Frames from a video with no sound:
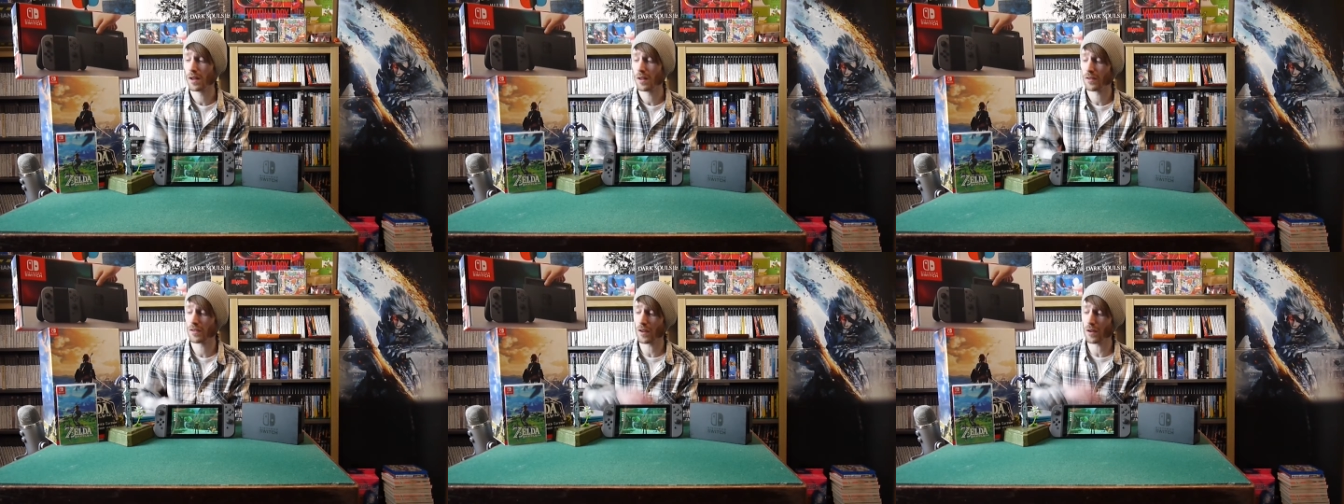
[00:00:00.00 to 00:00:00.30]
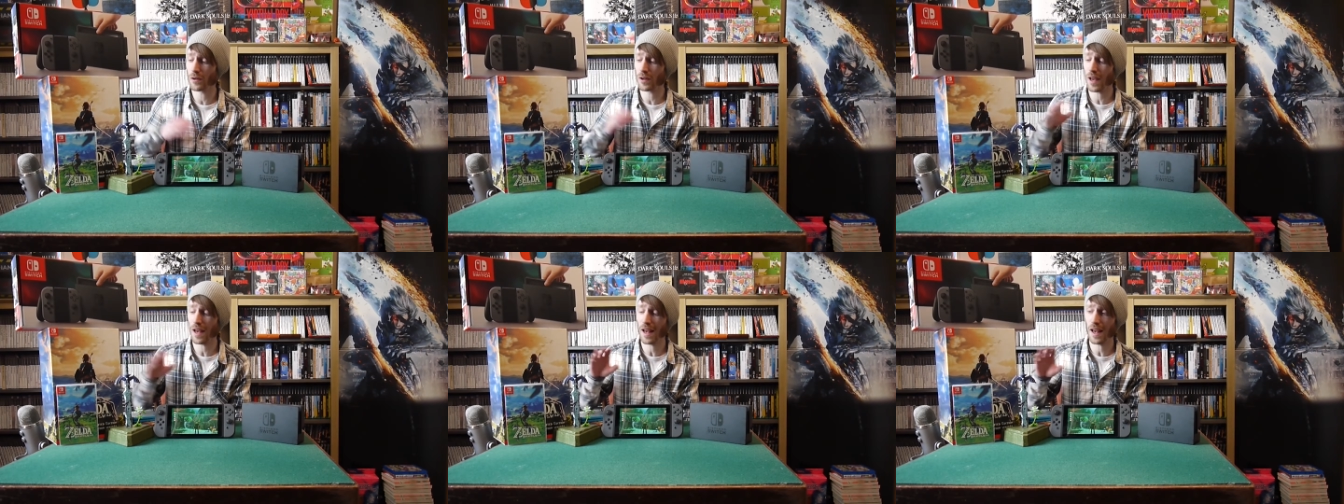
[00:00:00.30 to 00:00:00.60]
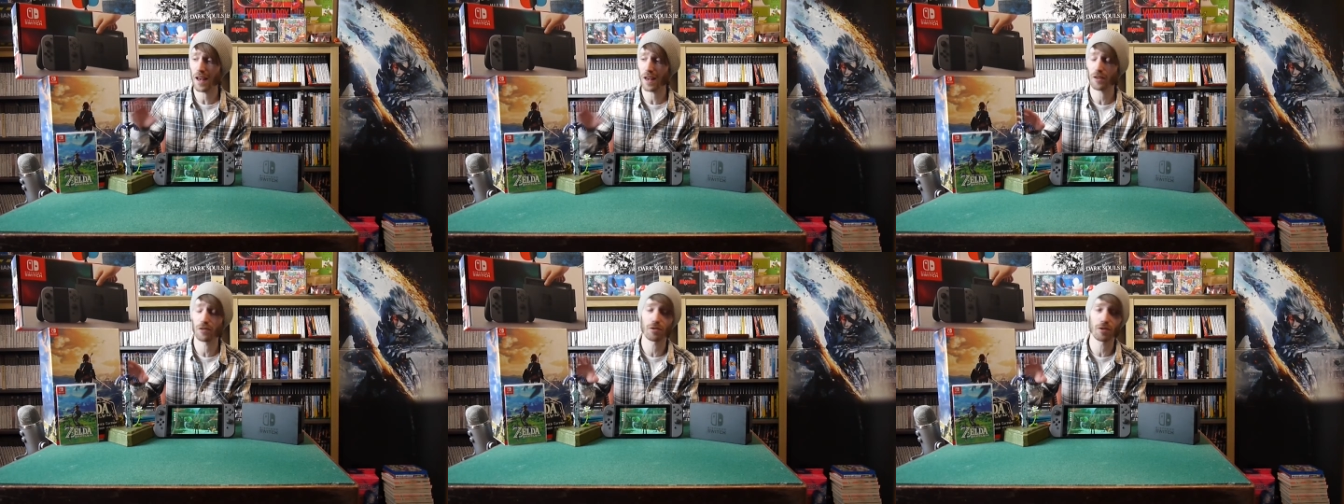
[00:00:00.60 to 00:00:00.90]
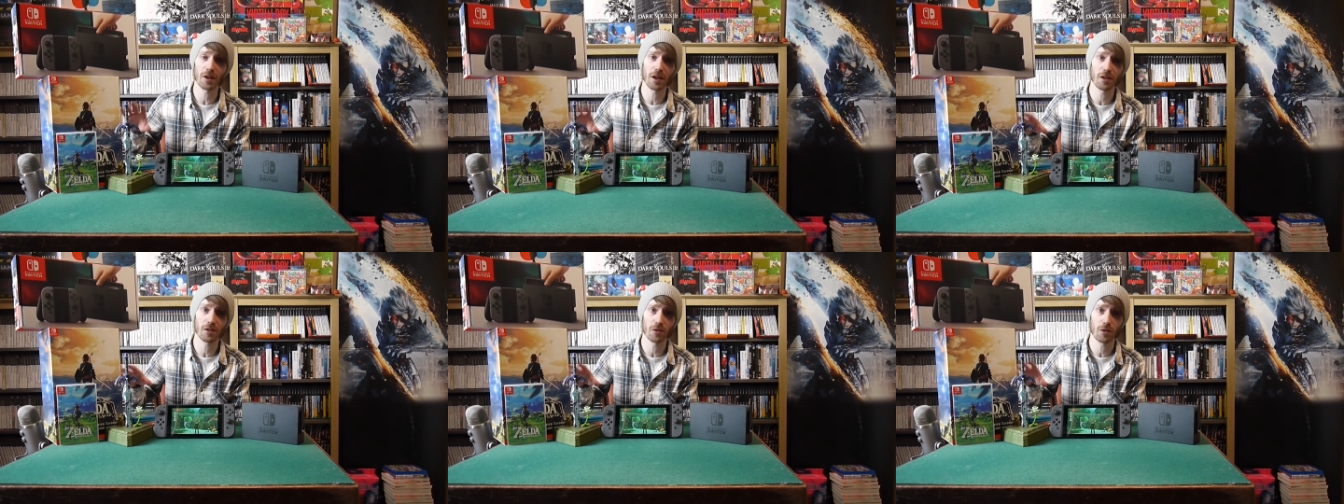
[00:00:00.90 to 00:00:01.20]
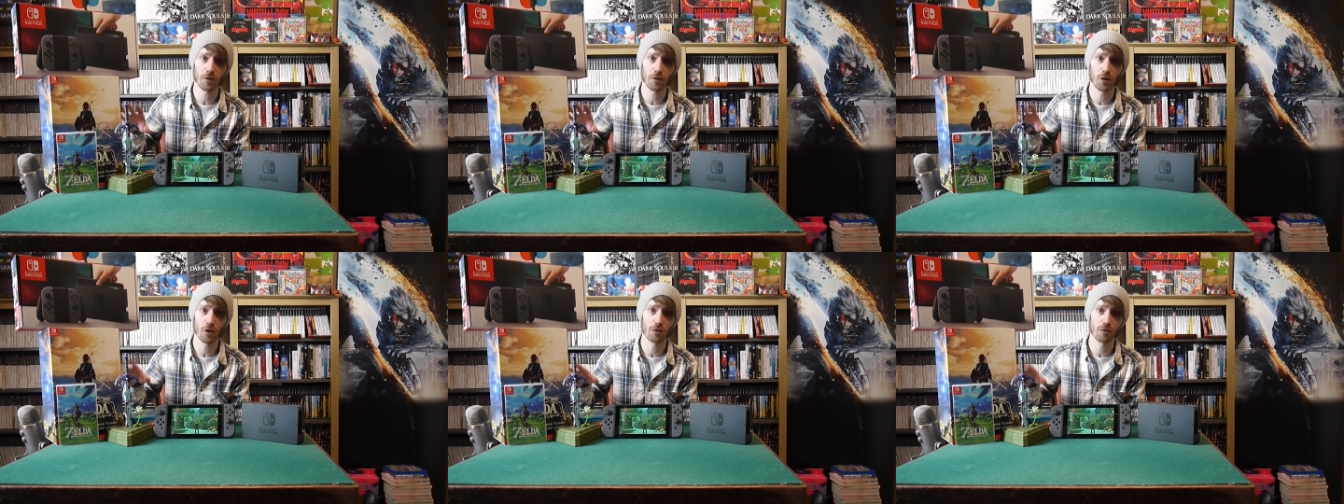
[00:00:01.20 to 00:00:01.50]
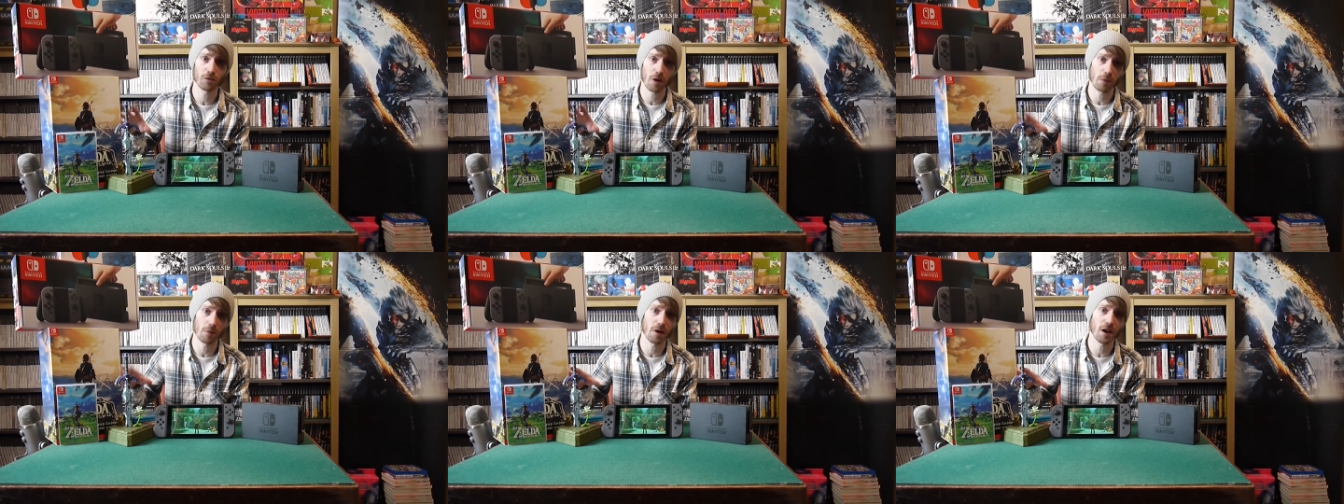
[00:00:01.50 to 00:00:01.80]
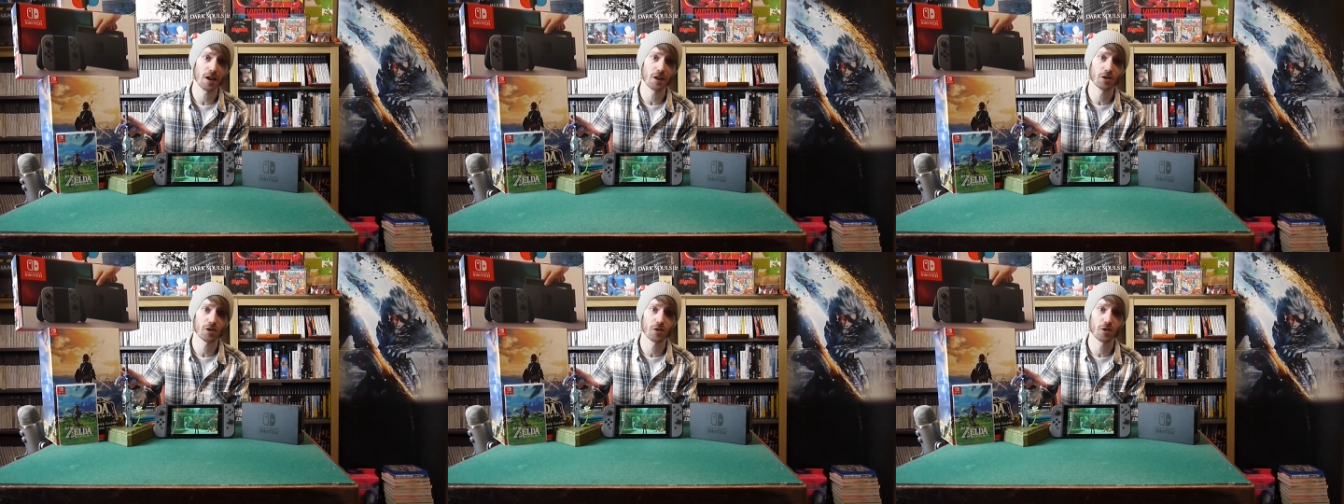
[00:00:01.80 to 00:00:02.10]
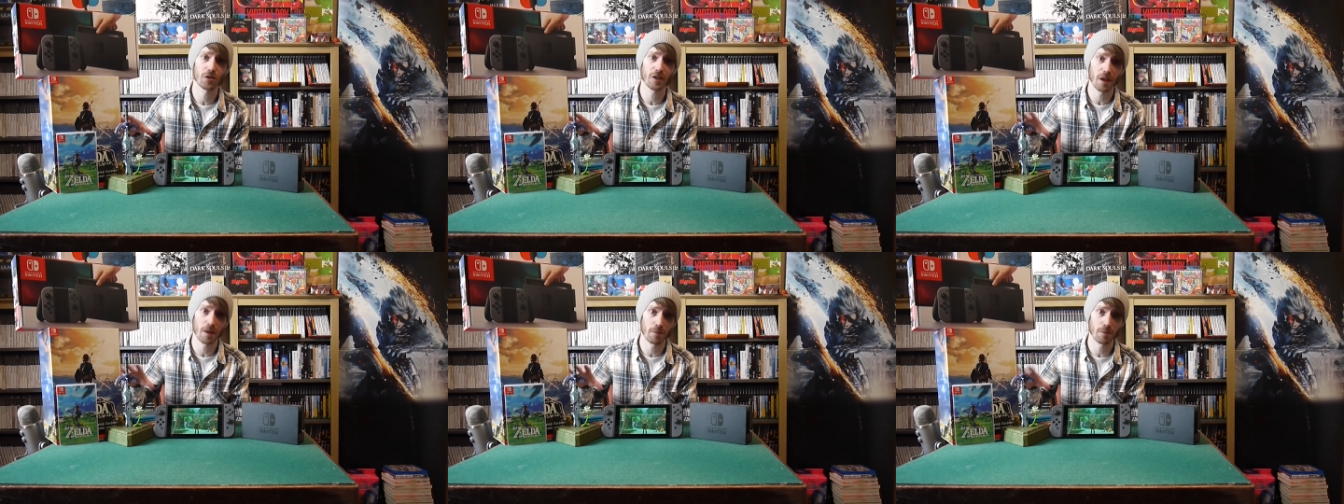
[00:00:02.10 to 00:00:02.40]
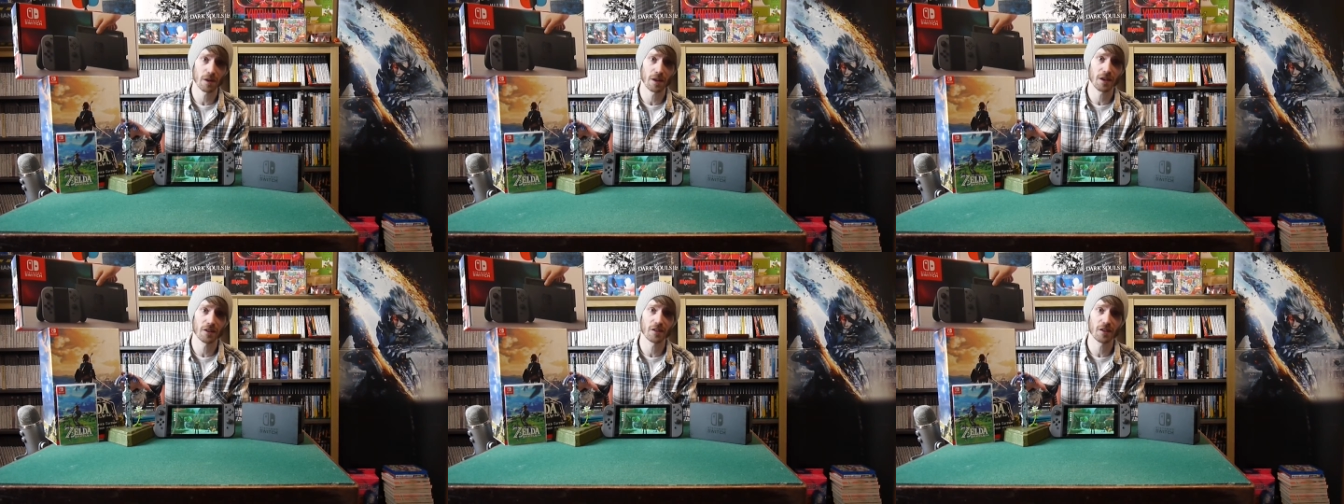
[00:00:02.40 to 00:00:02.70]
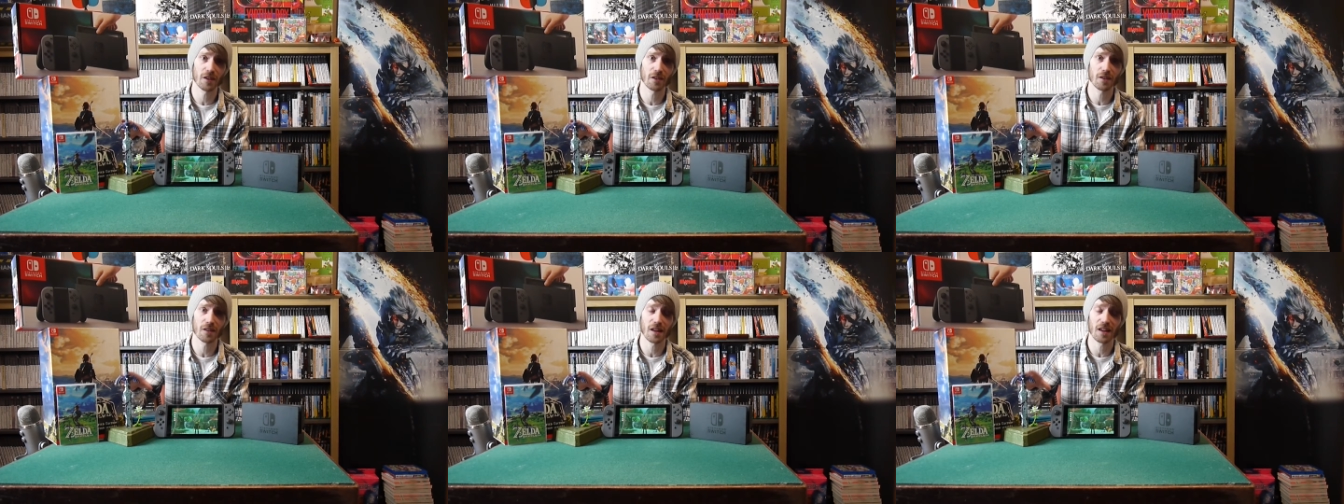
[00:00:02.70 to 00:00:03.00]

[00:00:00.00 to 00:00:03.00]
Zelda has run into a few frame rate issues in places.